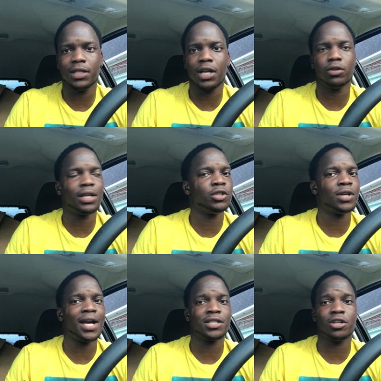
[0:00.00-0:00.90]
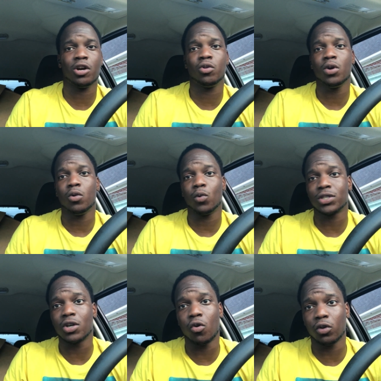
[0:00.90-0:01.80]
You know, let you guys know
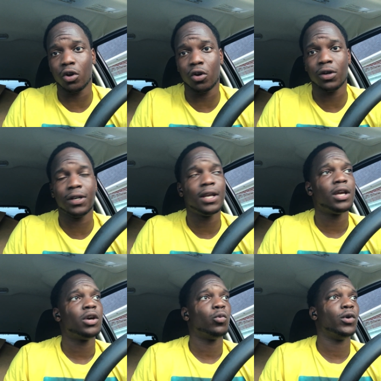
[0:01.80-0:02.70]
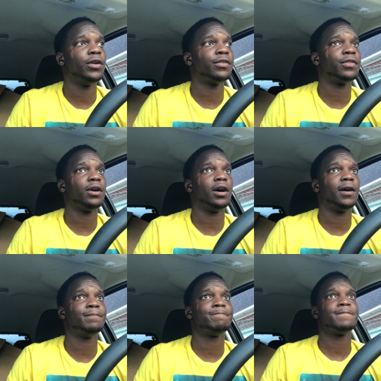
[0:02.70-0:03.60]
what's going on with
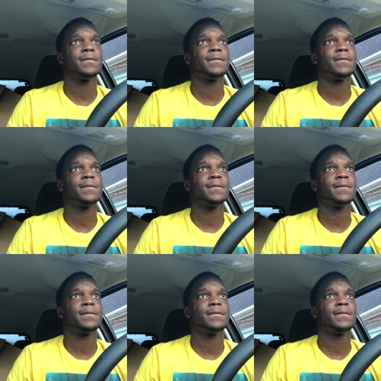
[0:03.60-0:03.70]
um,